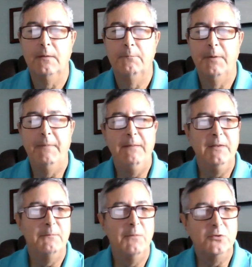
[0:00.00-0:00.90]
But maybe
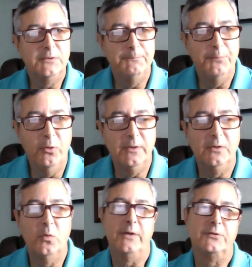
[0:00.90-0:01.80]
the most important
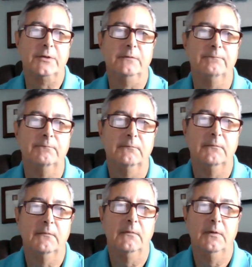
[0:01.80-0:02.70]
question
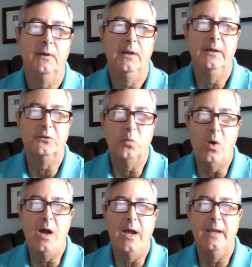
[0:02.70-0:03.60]
is
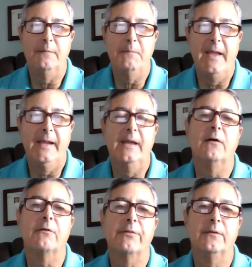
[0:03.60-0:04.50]
why MAGA
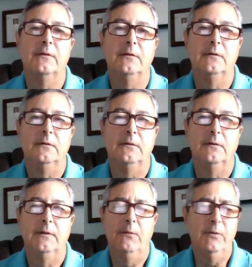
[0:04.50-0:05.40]
Health?
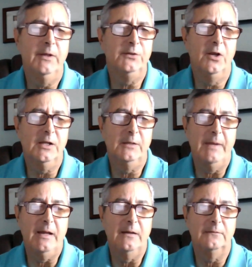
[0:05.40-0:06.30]
And we're going to talk
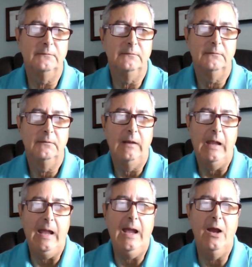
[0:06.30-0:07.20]
about
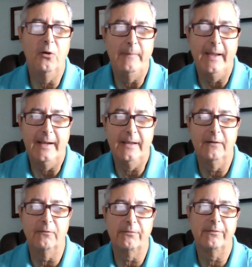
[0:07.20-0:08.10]
how MAGA
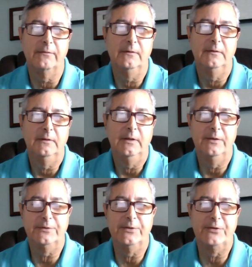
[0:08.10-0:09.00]
Health
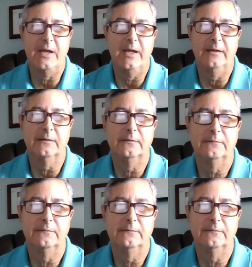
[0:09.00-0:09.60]
is designed.